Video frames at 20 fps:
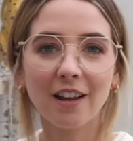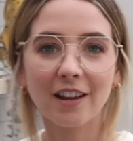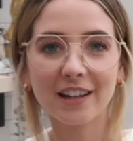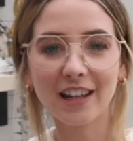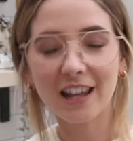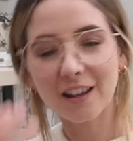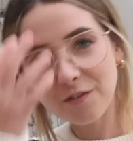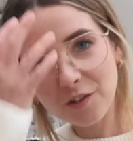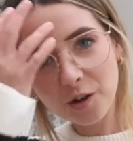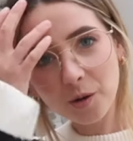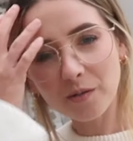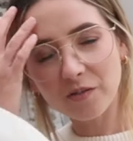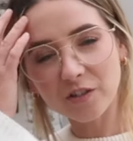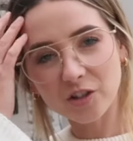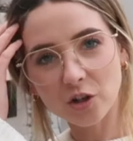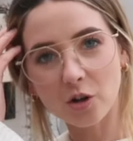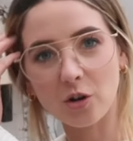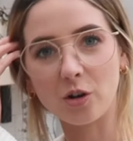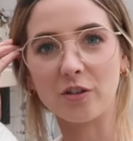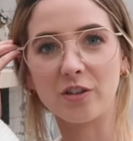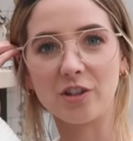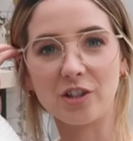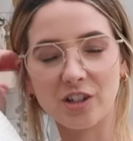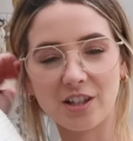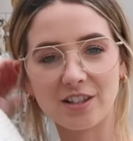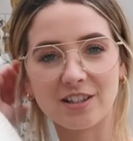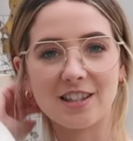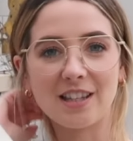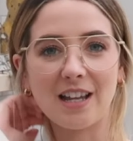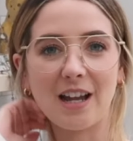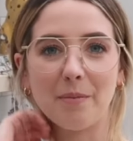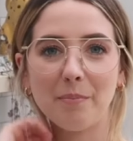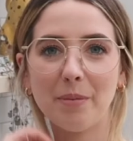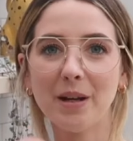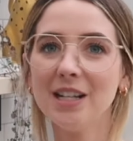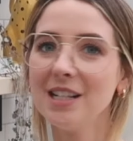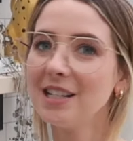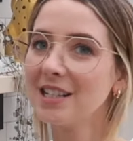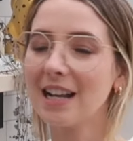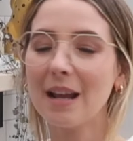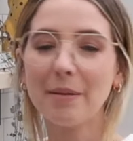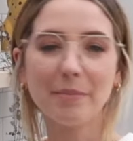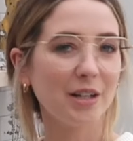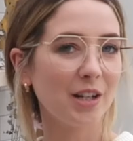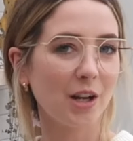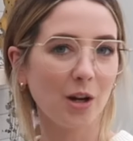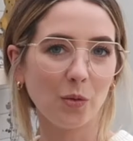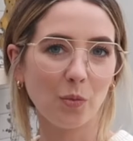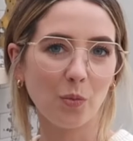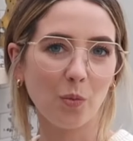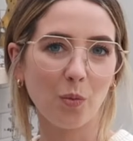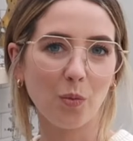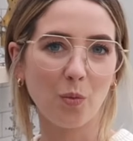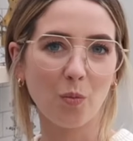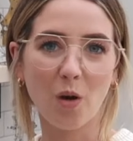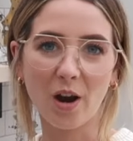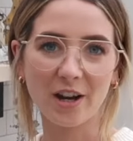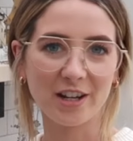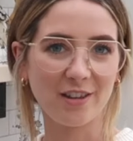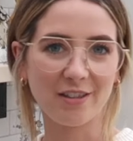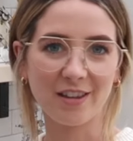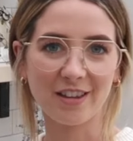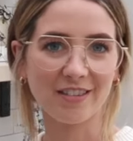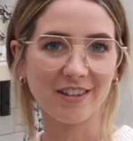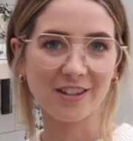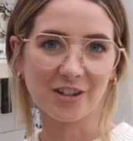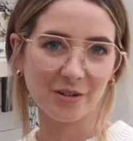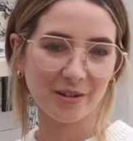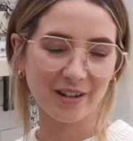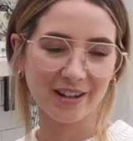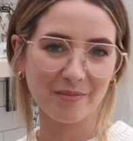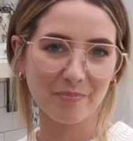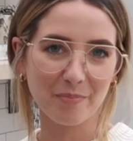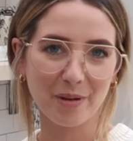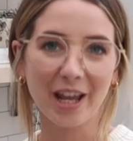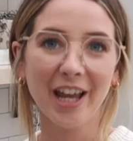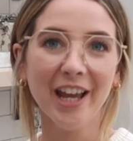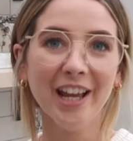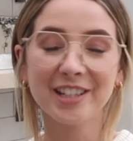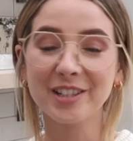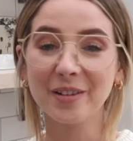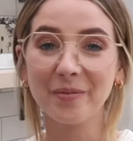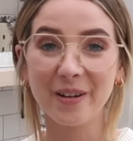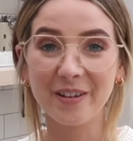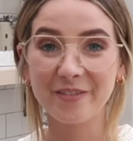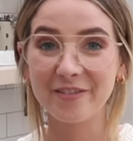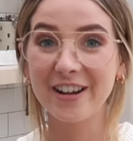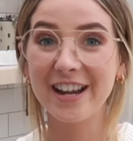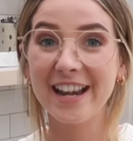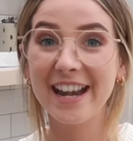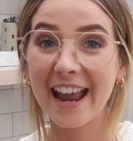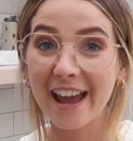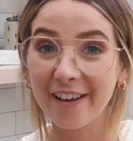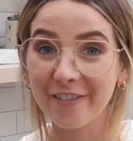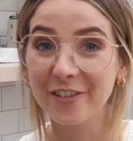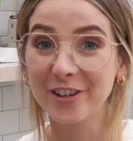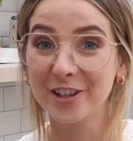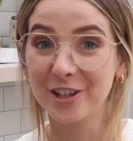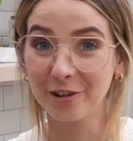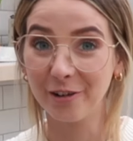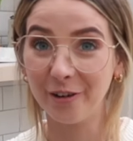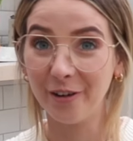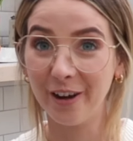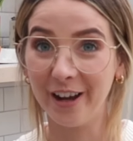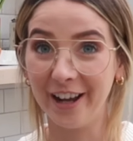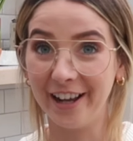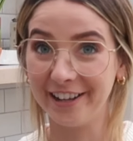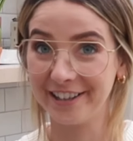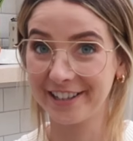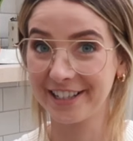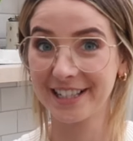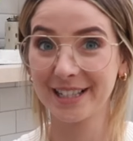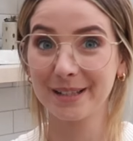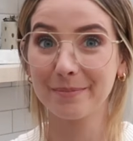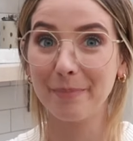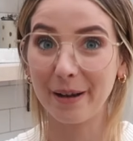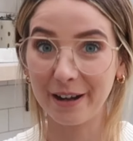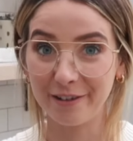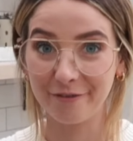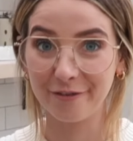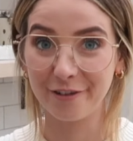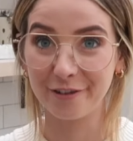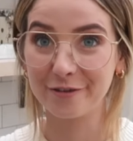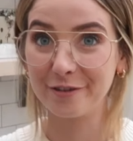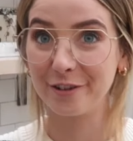Like if you have a dog that does that, please let me know why you think they do it. Because we've never taught her to spin for